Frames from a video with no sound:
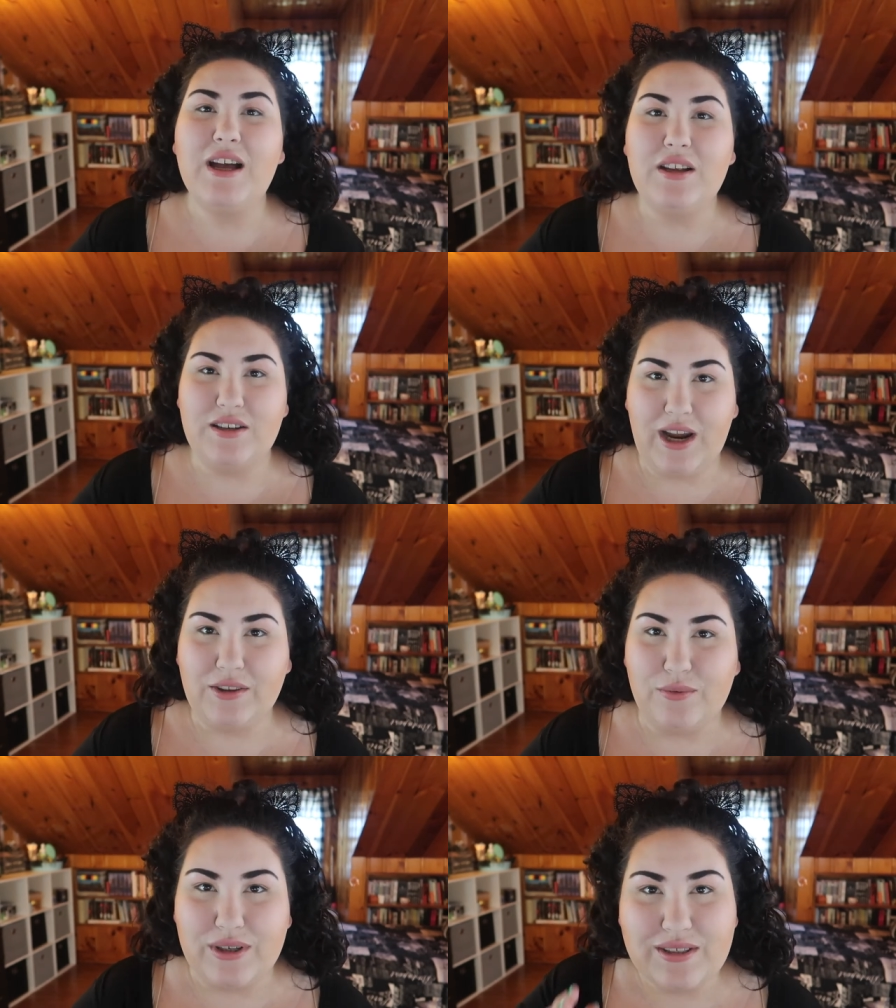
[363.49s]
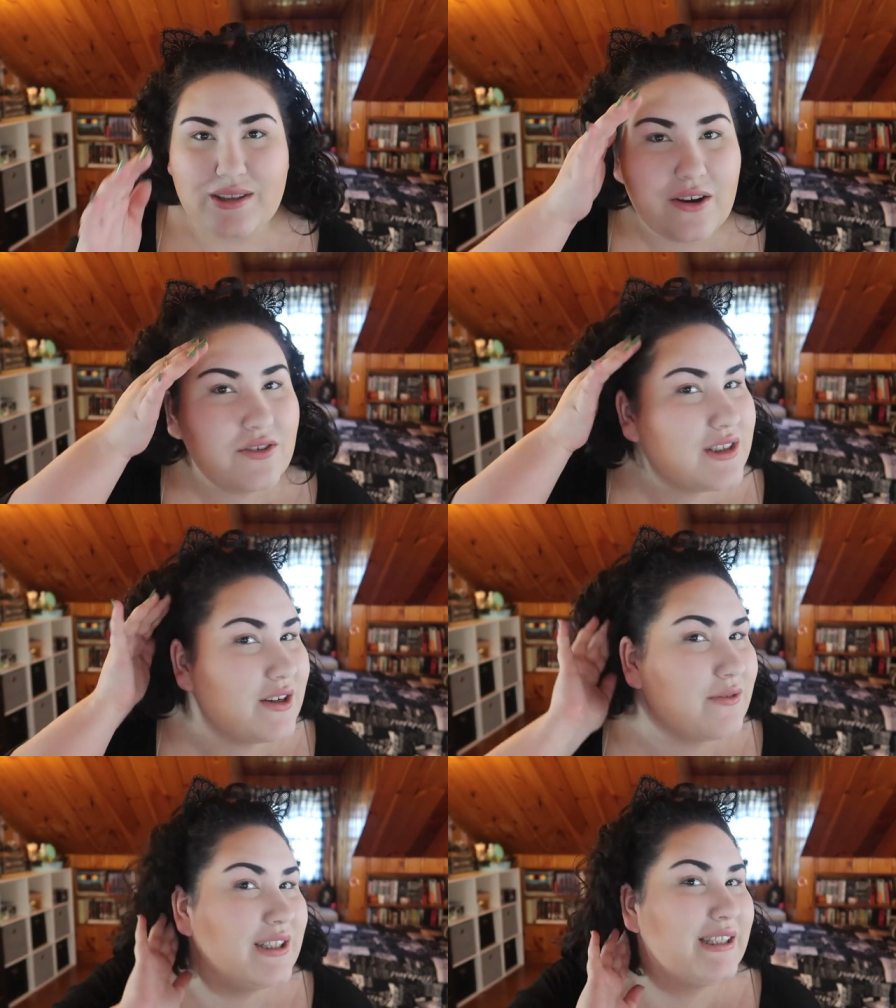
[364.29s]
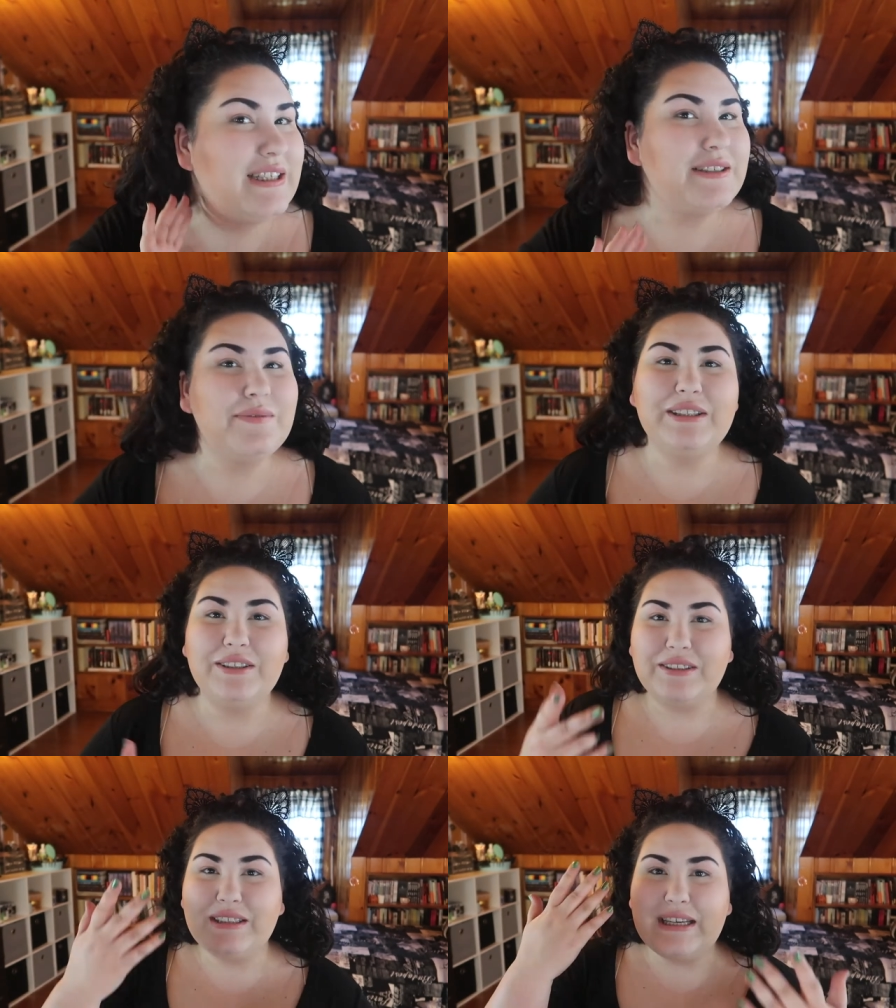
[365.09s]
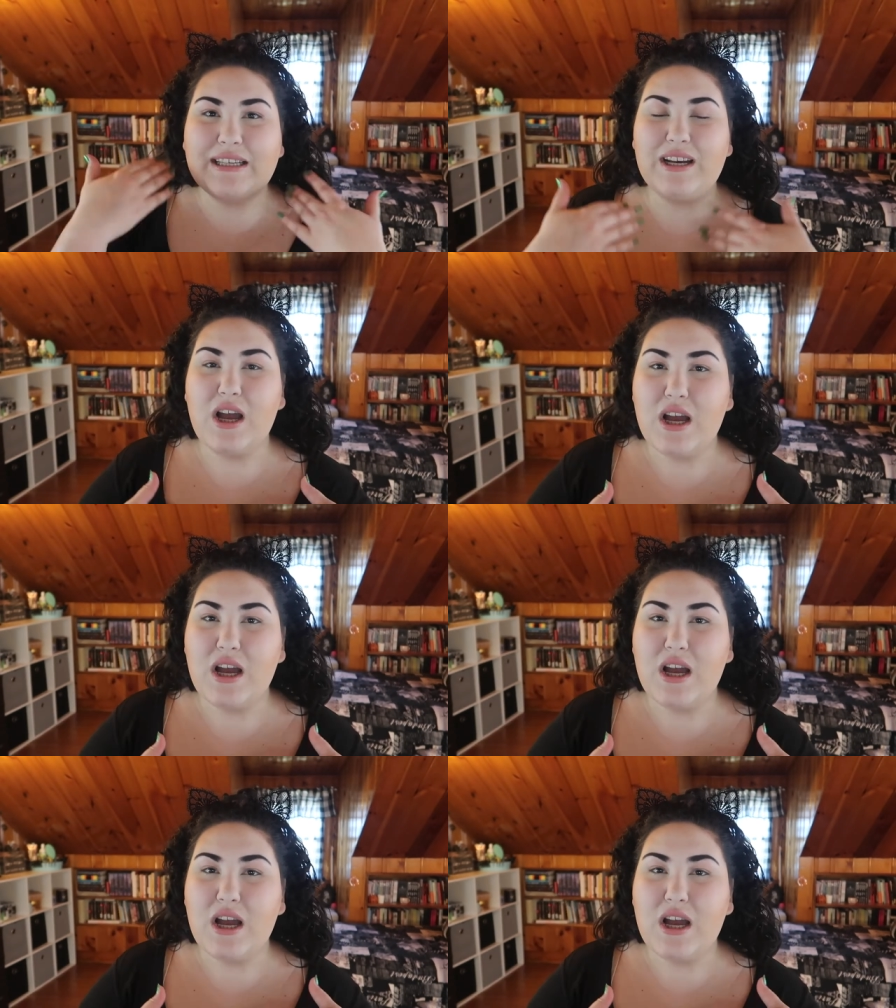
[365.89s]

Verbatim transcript: not the worst though. So at least we look like